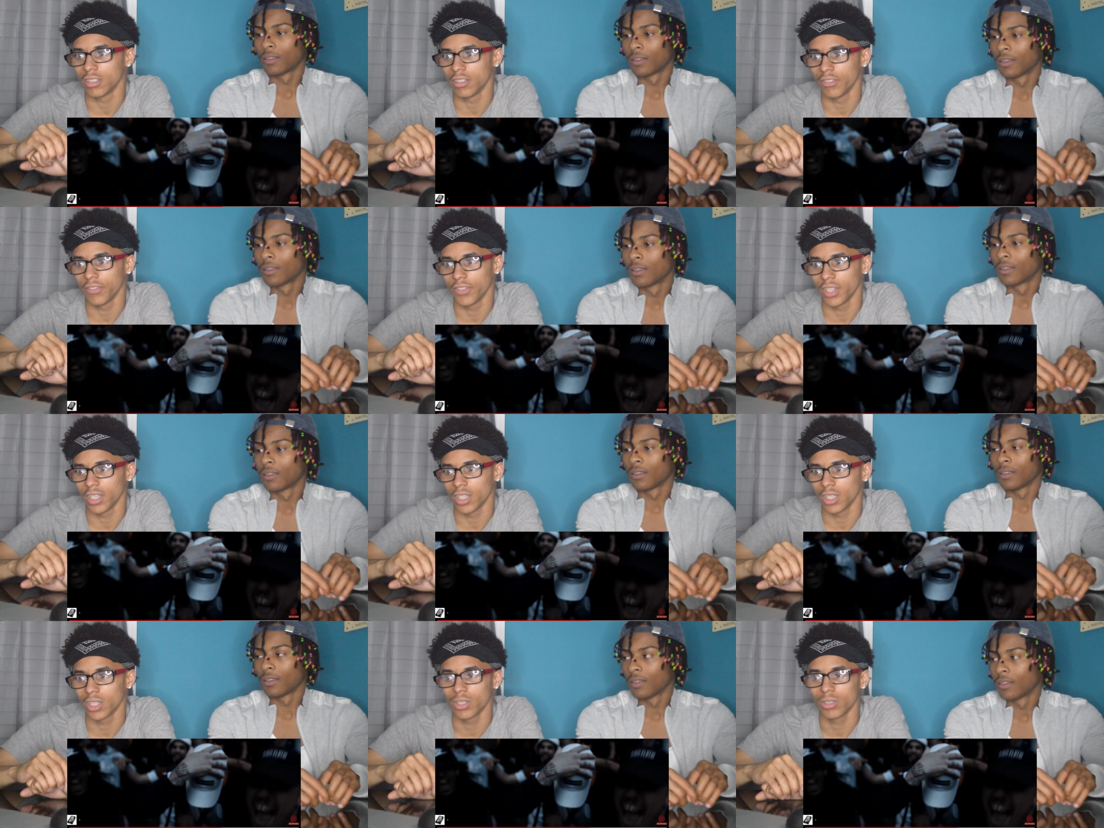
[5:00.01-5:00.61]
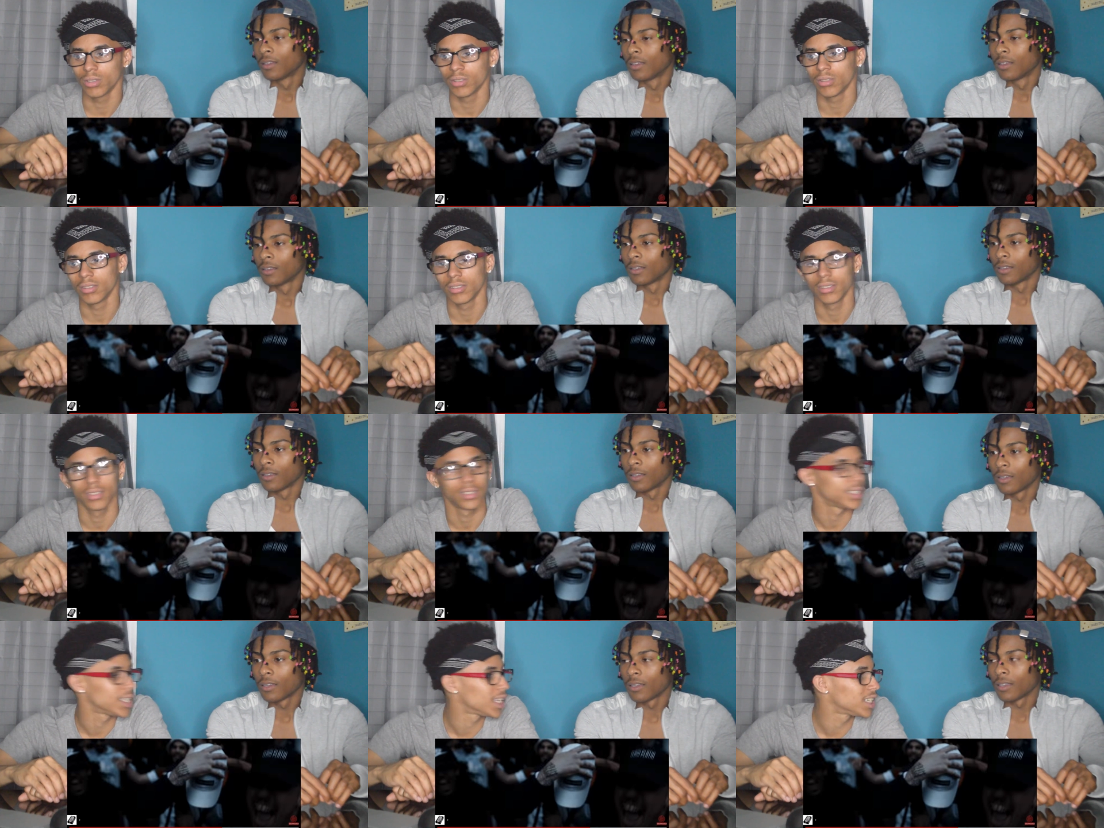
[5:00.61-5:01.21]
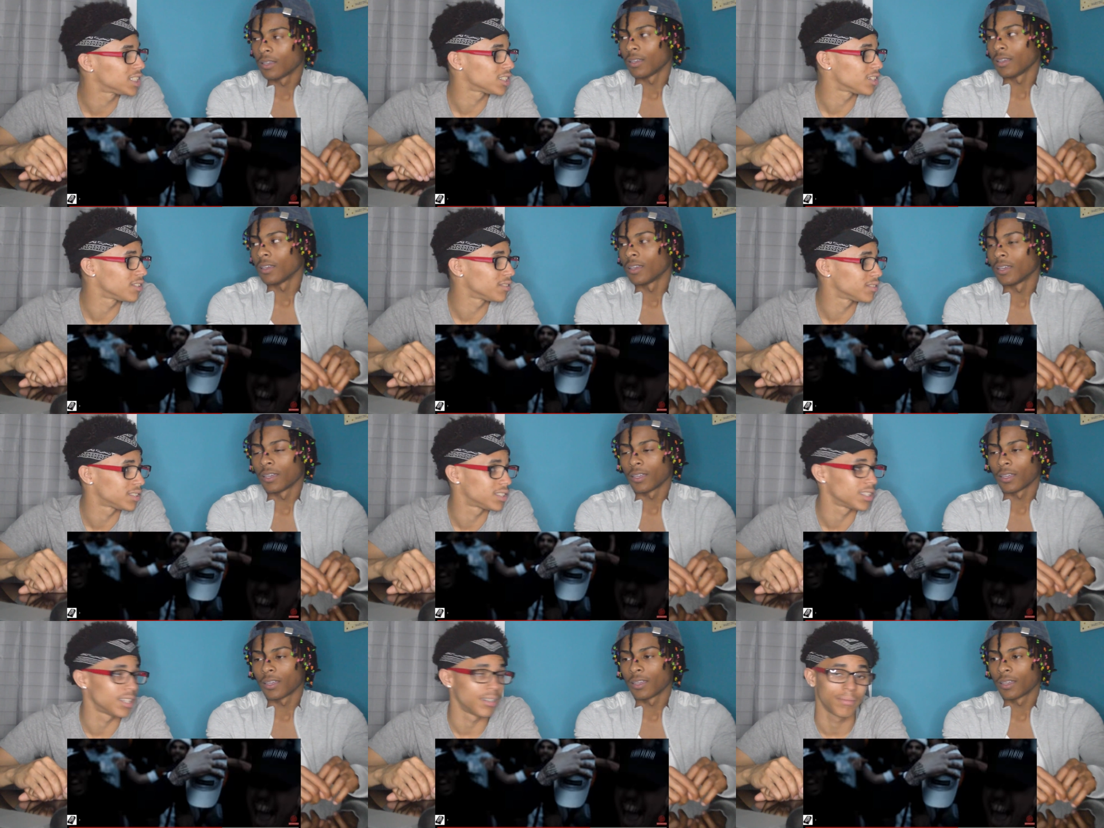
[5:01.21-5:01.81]
Speaker 1: in the video. That's y'all
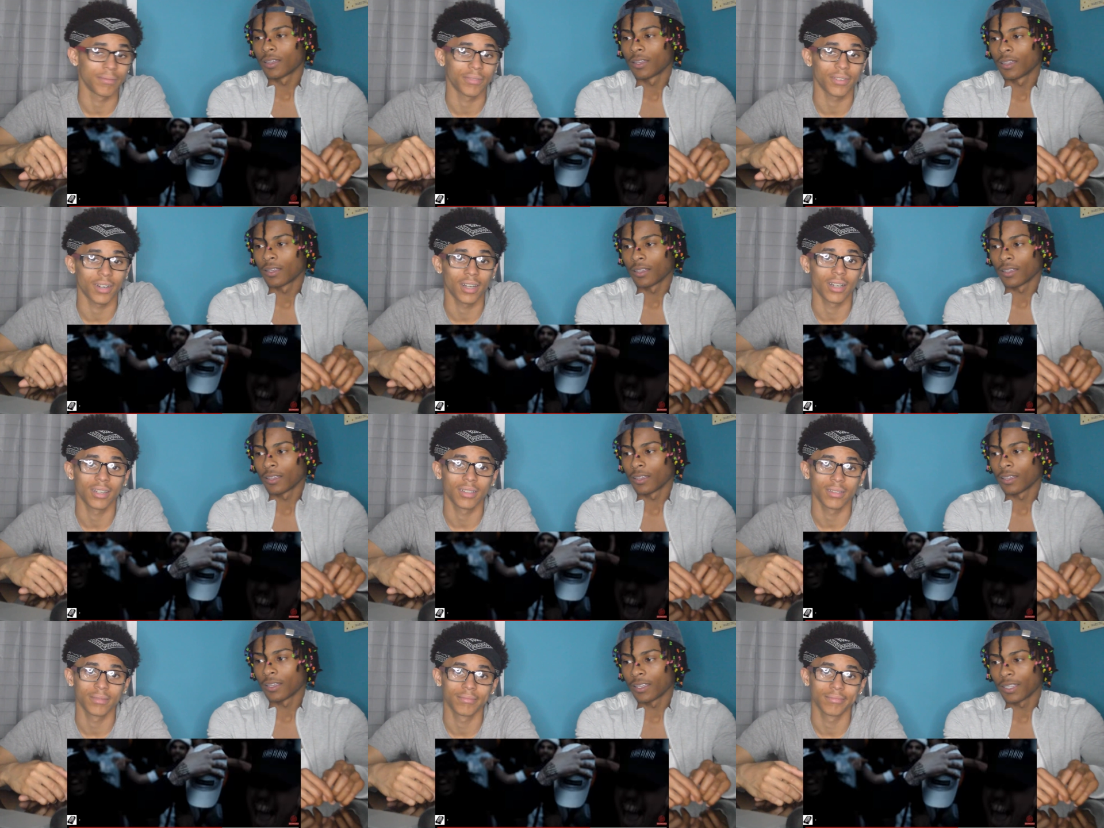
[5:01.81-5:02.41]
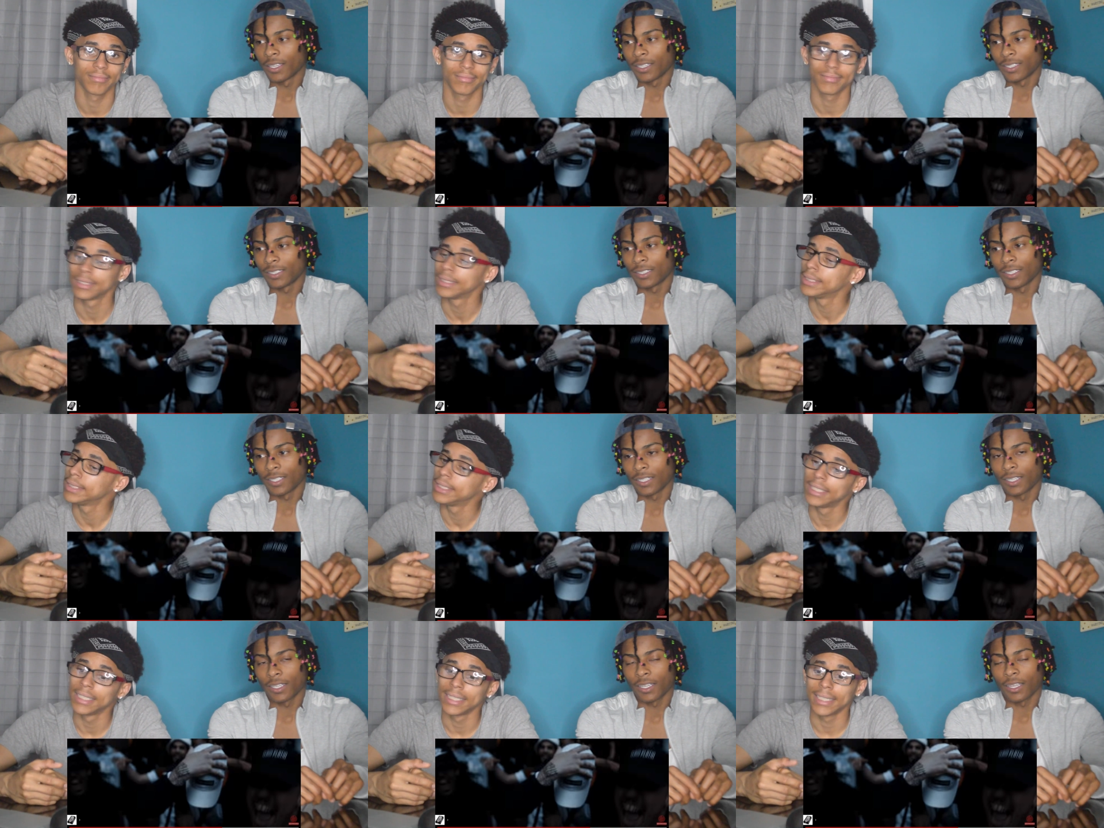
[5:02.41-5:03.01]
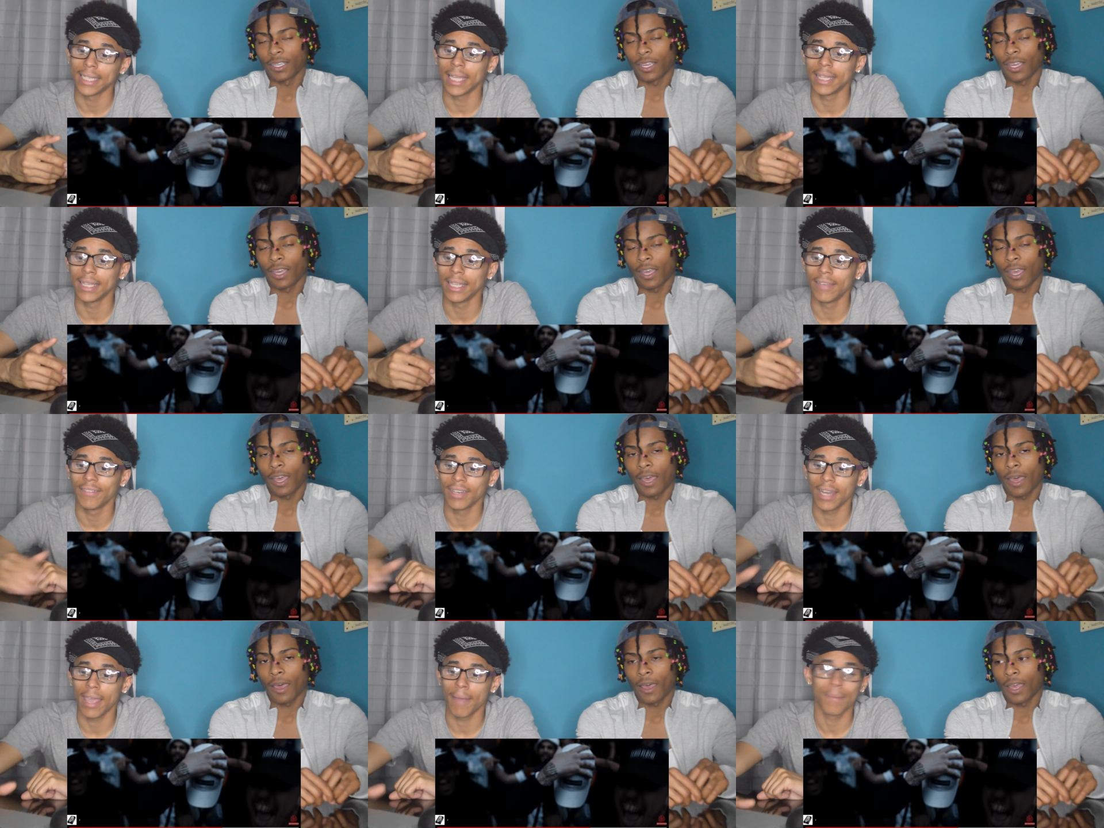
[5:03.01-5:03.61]
yeah. dumb far. That shit. They yeah,
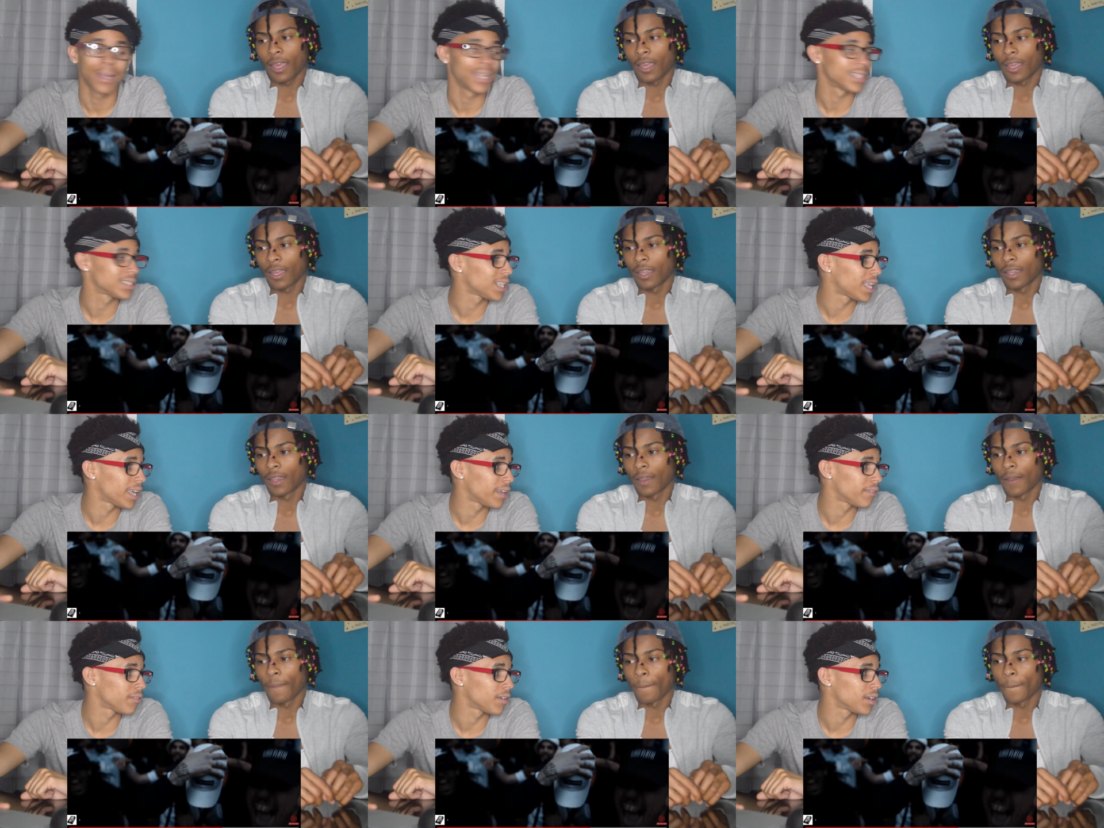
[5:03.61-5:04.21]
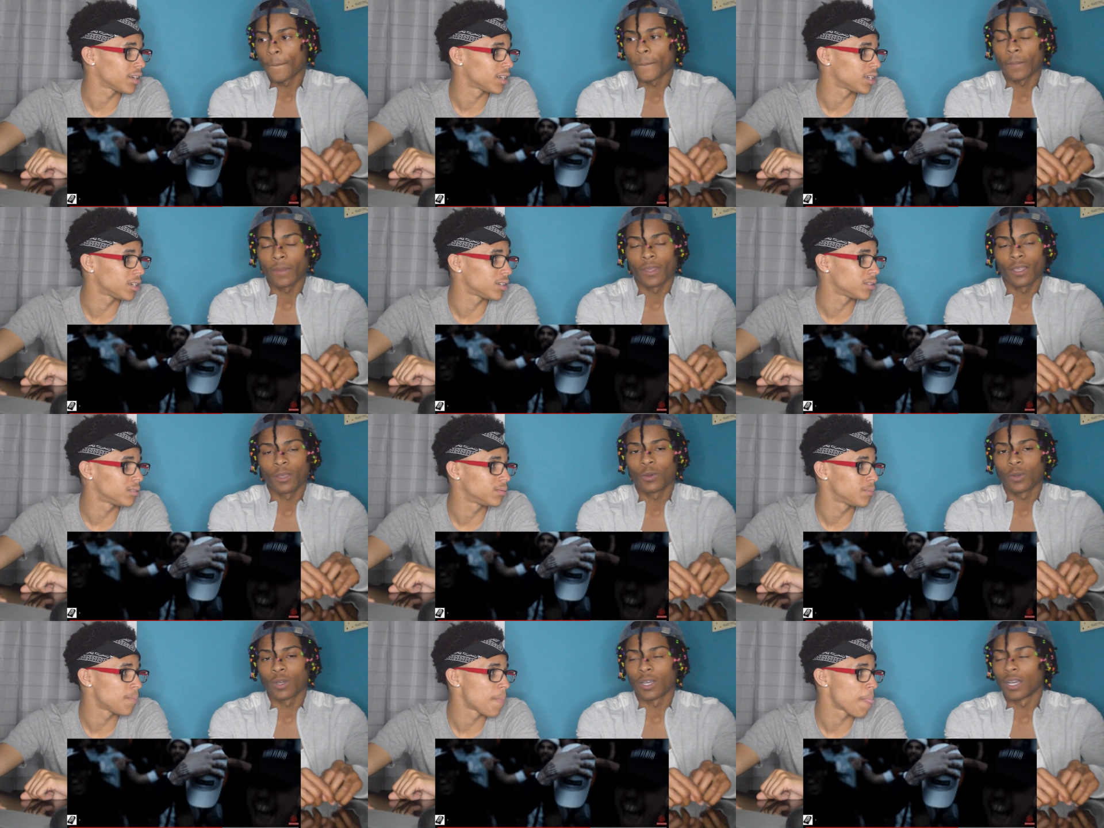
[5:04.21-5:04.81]
living their best life right now. Oh